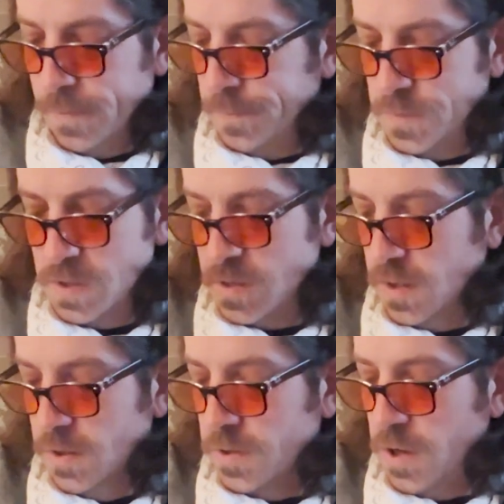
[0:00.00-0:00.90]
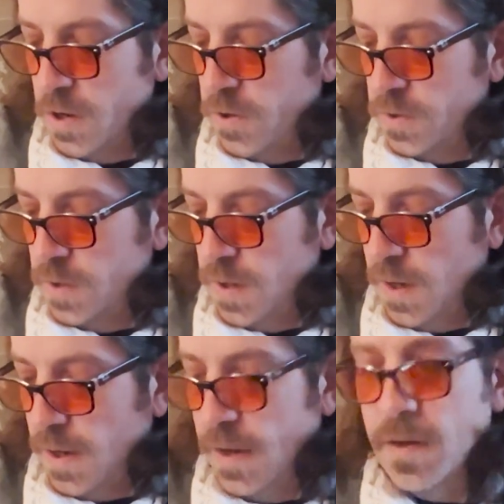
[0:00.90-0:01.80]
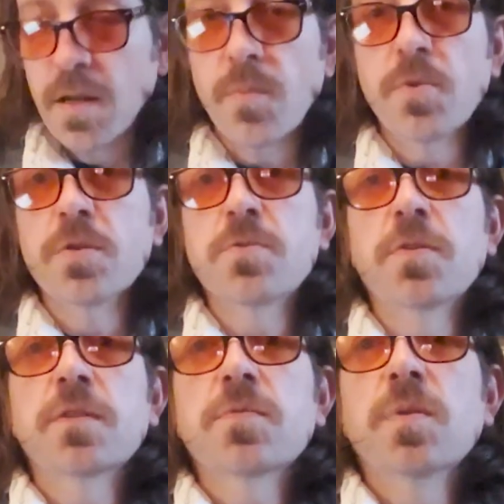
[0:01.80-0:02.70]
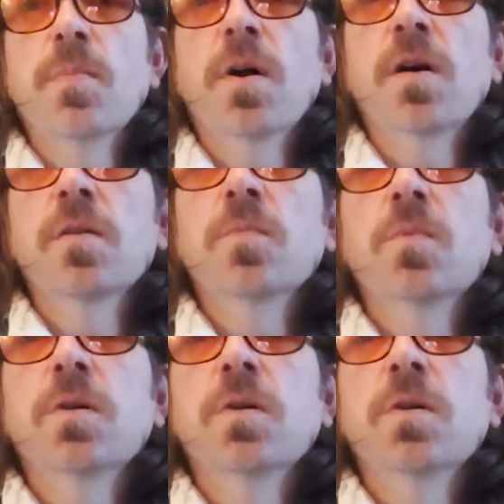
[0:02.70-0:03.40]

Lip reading: Just a little note, I number the strings from the bottom.